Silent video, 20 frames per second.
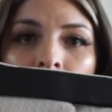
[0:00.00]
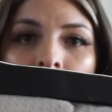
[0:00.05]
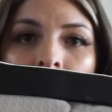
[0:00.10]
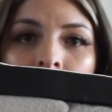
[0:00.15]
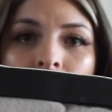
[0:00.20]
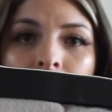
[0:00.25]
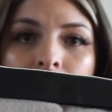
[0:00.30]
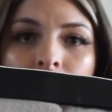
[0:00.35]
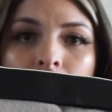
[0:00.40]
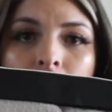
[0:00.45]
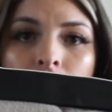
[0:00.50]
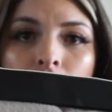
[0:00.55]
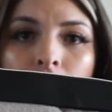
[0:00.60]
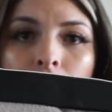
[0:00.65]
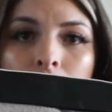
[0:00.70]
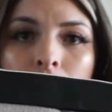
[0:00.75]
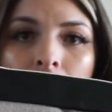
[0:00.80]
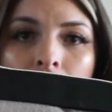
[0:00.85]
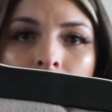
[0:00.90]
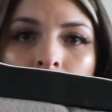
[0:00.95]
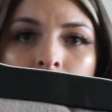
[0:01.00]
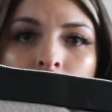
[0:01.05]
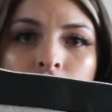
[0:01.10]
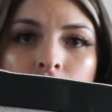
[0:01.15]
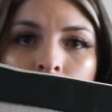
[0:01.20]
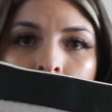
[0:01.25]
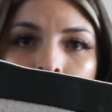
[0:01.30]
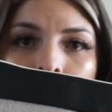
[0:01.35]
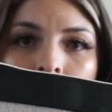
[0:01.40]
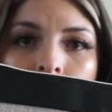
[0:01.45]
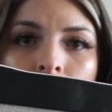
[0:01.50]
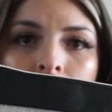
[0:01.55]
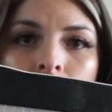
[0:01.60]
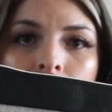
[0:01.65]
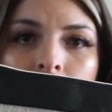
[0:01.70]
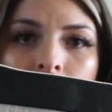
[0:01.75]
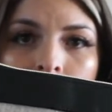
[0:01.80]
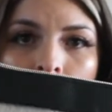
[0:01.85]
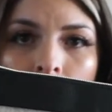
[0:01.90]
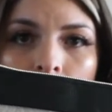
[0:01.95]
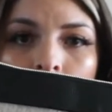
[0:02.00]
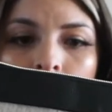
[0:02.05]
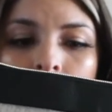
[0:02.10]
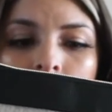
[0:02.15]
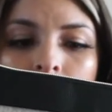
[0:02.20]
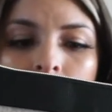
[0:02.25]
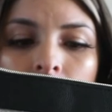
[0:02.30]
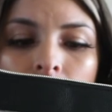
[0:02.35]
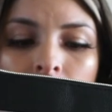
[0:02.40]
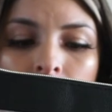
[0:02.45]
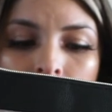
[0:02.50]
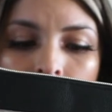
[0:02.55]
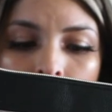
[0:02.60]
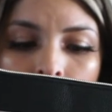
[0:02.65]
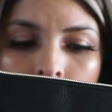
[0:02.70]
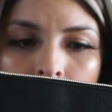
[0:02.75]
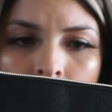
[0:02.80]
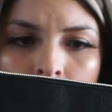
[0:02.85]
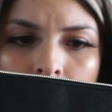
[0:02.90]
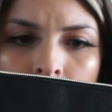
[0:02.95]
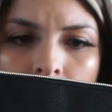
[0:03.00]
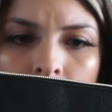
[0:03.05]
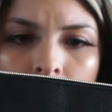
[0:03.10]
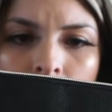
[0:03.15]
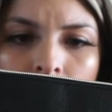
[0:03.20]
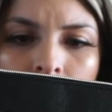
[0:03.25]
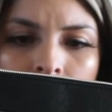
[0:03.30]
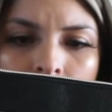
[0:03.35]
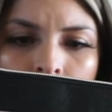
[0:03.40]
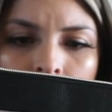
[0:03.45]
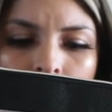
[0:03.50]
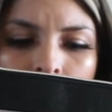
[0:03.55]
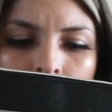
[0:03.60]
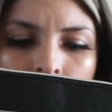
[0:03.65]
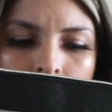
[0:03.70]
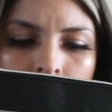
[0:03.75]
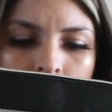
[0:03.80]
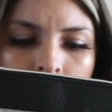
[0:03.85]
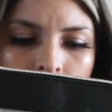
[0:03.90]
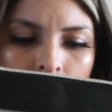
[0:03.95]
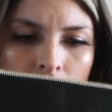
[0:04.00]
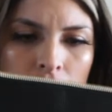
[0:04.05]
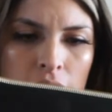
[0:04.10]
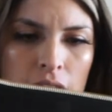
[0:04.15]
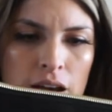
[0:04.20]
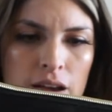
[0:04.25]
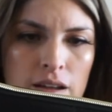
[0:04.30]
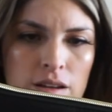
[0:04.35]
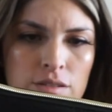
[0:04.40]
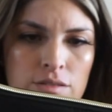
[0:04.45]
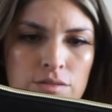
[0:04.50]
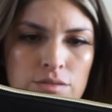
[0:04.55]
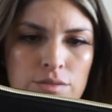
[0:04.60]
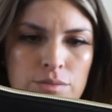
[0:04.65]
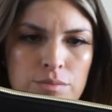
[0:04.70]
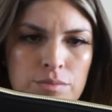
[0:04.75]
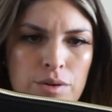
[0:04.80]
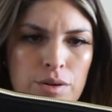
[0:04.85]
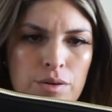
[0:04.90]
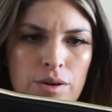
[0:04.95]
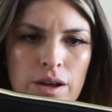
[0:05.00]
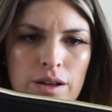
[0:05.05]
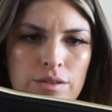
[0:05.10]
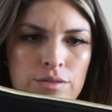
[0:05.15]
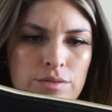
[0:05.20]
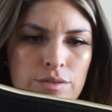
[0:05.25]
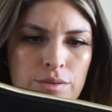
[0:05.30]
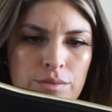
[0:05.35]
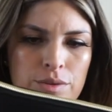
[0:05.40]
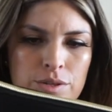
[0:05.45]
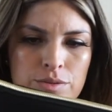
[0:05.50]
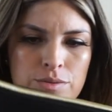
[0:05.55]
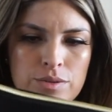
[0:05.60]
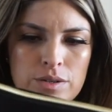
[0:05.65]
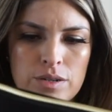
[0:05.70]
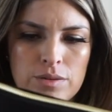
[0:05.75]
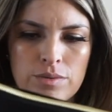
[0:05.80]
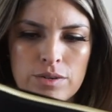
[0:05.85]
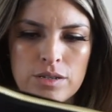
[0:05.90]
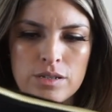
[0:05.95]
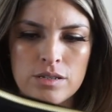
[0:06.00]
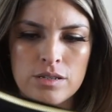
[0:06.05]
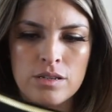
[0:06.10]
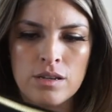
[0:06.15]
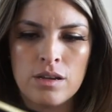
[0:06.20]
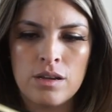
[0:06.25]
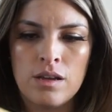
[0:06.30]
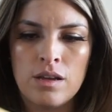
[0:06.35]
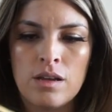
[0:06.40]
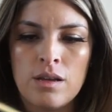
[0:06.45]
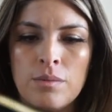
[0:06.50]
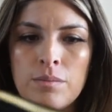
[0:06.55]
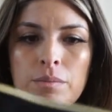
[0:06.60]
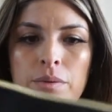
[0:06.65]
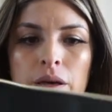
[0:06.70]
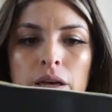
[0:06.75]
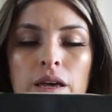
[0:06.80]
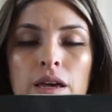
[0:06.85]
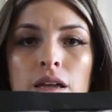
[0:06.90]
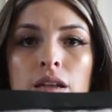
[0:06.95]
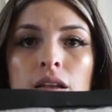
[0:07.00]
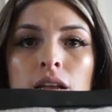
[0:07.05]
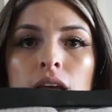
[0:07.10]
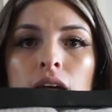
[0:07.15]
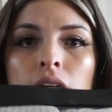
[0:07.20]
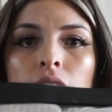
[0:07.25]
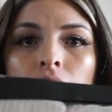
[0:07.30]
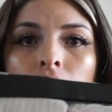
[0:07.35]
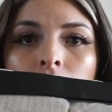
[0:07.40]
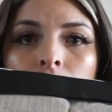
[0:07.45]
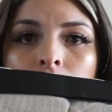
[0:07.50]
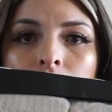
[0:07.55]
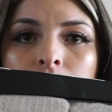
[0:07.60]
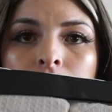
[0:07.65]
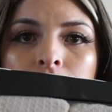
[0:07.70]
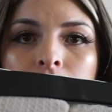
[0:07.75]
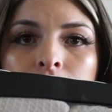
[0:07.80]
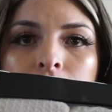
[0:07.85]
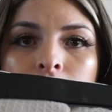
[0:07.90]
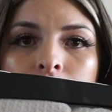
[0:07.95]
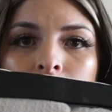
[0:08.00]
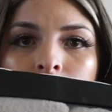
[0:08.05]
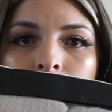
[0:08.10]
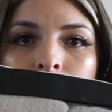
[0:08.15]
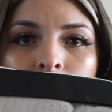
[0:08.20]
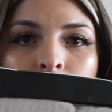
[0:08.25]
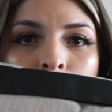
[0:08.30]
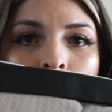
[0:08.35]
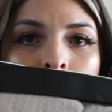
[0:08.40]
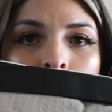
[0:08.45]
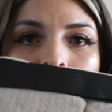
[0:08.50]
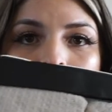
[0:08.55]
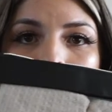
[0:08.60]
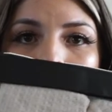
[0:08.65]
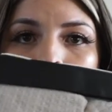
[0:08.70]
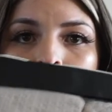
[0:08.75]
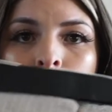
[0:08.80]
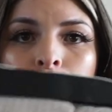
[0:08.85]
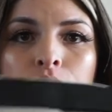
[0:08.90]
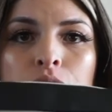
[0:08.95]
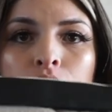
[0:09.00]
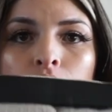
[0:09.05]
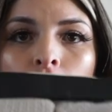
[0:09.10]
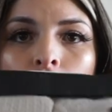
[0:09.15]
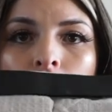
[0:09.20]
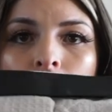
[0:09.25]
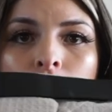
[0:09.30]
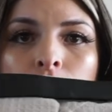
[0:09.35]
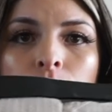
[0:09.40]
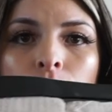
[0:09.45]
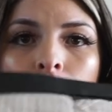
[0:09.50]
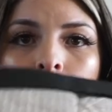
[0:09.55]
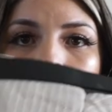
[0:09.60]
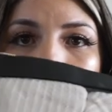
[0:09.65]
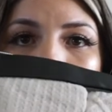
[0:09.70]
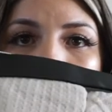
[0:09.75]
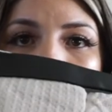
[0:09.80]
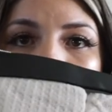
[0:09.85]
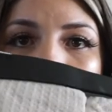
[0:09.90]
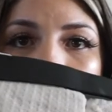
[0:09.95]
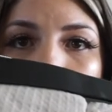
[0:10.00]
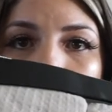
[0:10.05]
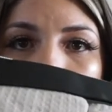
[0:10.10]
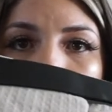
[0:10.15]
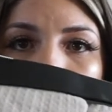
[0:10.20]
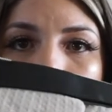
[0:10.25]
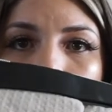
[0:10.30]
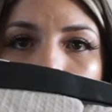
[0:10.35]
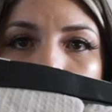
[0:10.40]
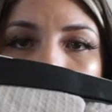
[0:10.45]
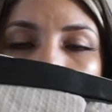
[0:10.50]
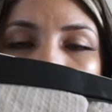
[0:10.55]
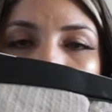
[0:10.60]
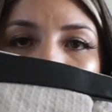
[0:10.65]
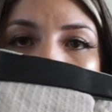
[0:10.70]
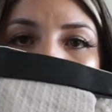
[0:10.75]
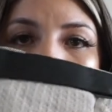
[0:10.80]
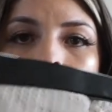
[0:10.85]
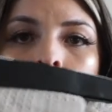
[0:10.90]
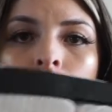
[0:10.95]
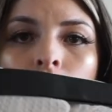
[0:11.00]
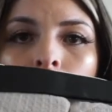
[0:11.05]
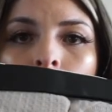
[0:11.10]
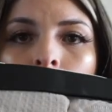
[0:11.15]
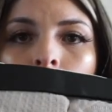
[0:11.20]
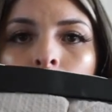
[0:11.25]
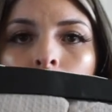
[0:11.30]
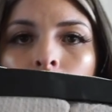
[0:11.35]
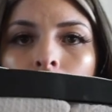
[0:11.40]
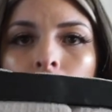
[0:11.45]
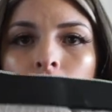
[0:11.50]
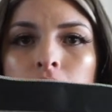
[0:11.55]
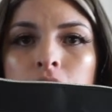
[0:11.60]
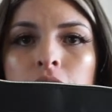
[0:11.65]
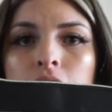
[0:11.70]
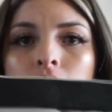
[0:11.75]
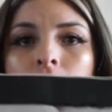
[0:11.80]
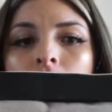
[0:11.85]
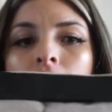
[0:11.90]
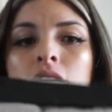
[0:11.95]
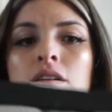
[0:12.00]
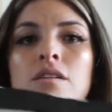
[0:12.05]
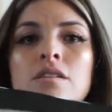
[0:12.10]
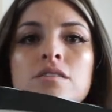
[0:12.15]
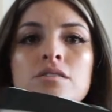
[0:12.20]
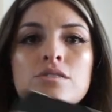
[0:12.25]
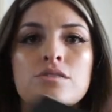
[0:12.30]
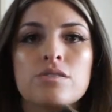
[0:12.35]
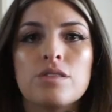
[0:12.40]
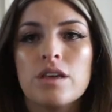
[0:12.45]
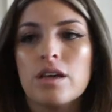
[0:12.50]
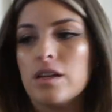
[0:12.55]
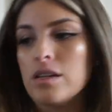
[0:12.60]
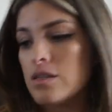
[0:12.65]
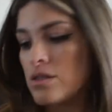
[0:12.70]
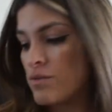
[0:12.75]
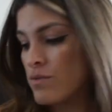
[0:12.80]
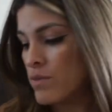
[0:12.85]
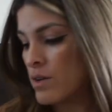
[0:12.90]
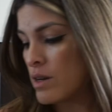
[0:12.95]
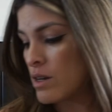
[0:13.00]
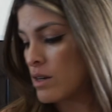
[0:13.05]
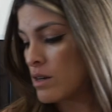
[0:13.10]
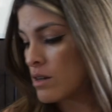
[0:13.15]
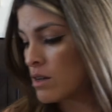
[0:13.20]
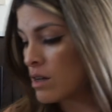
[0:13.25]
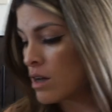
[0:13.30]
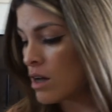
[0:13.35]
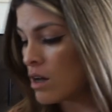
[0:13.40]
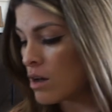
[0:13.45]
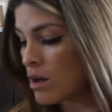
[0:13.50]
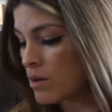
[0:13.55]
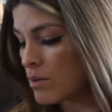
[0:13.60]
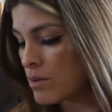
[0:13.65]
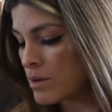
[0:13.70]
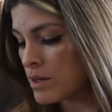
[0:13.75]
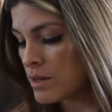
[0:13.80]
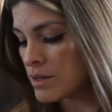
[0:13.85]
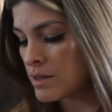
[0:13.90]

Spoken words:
have pants, shirt, socks, and I think like a little hat or bow. I don't know which one it was. But pretty much just put it all in one place and I label it going home outfit so that it's ready to go.